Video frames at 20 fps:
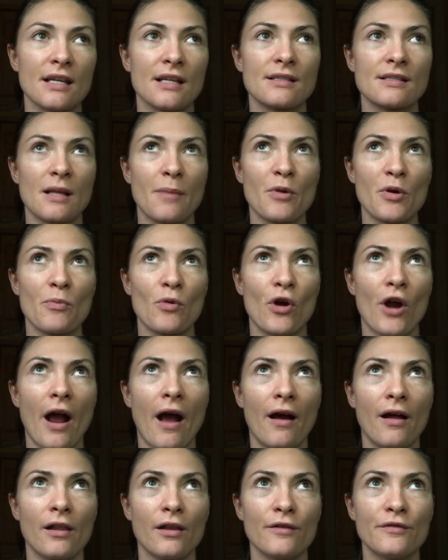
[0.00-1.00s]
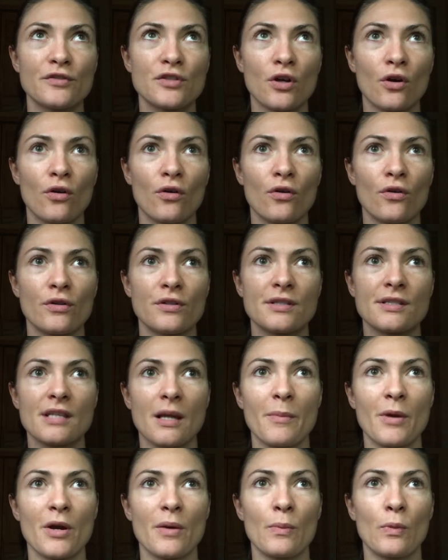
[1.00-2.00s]
like some are more olive tone,
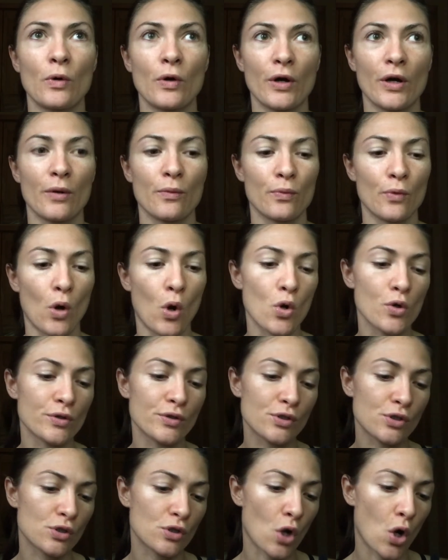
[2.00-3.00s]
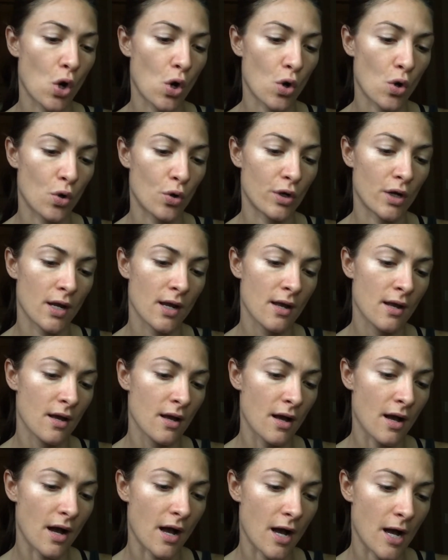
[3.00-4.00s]
some are more rose tone,
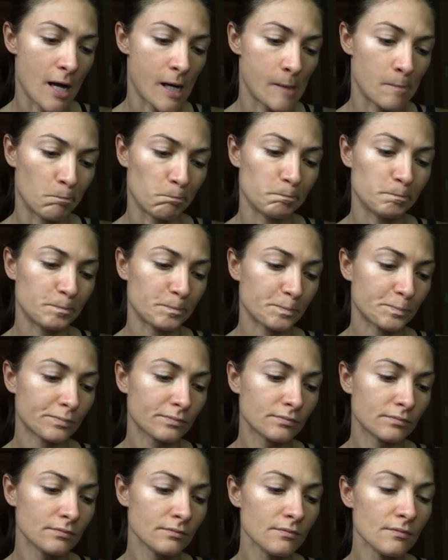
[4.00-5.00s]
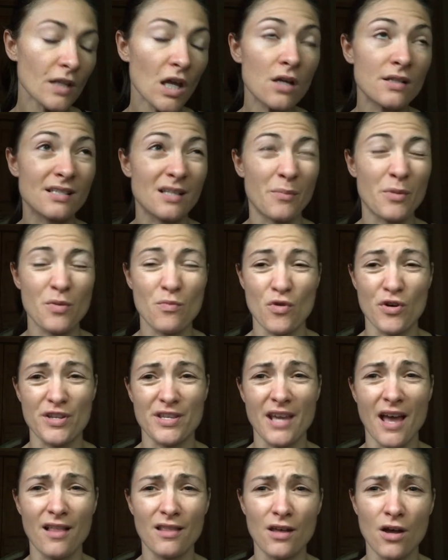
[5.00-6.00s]
some are more
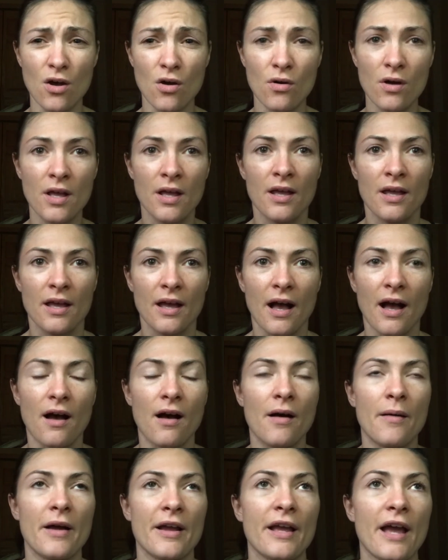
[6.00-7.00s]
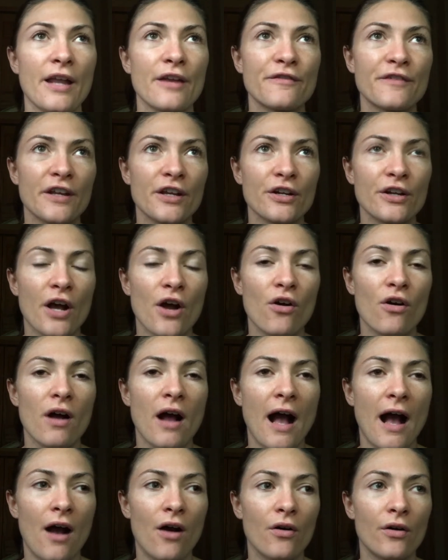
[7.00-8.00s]
yellow. I kind of figured out
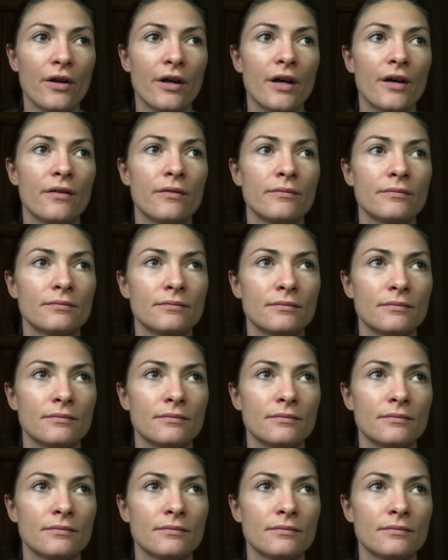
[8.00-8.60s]
how to